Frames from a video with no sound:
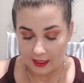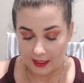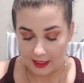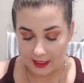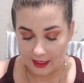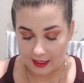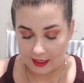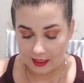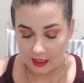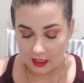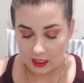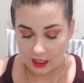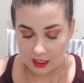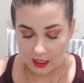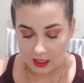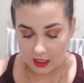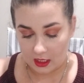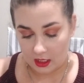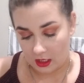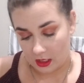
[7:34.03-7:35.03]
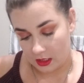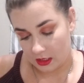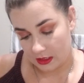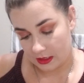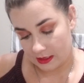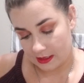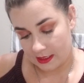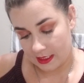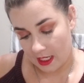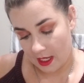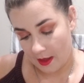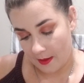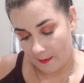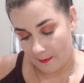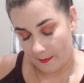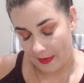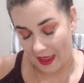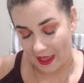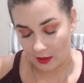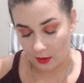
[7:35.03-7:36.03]
It is
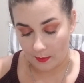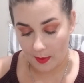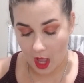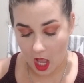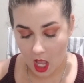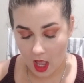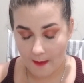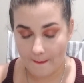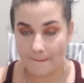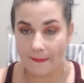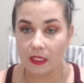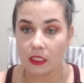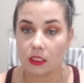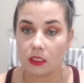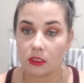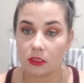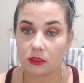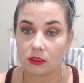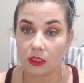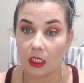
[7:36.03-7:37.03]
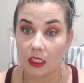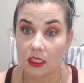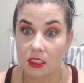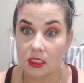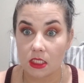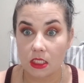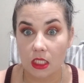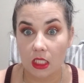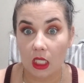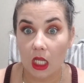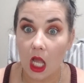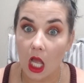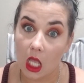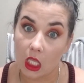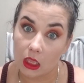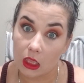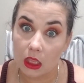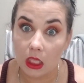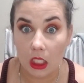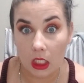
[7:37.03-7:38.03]
Petal Pop. That's the
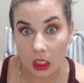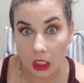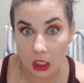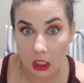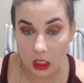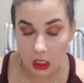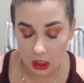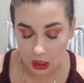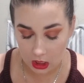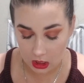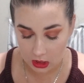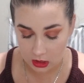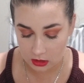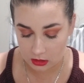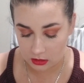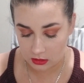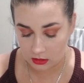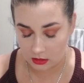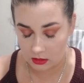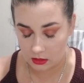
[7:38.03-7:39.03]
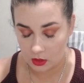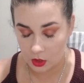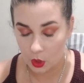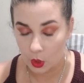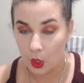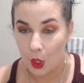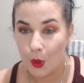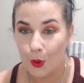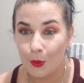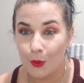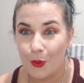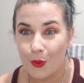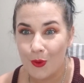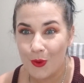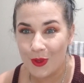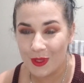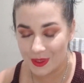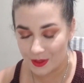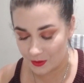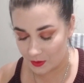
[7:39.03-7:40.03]
color. Ooh,
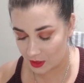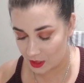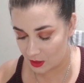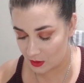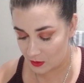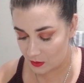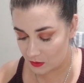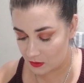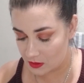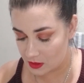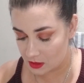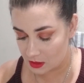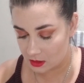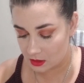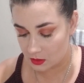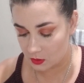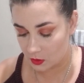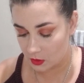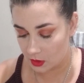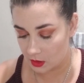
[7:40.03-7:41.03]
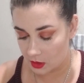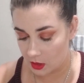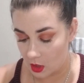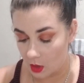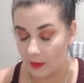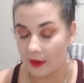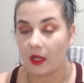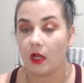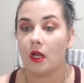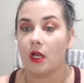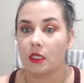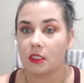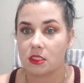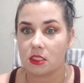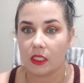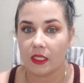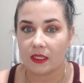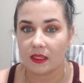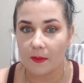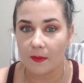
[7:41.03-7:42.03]
it's so cute. Oh my gosh,
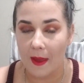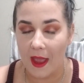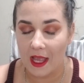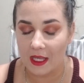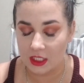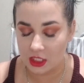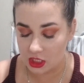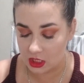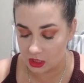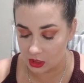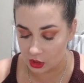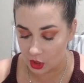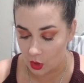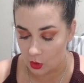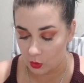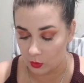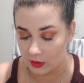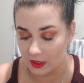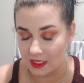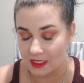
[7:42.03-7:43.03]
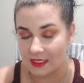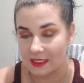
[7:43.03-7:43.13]
like the packaging alone is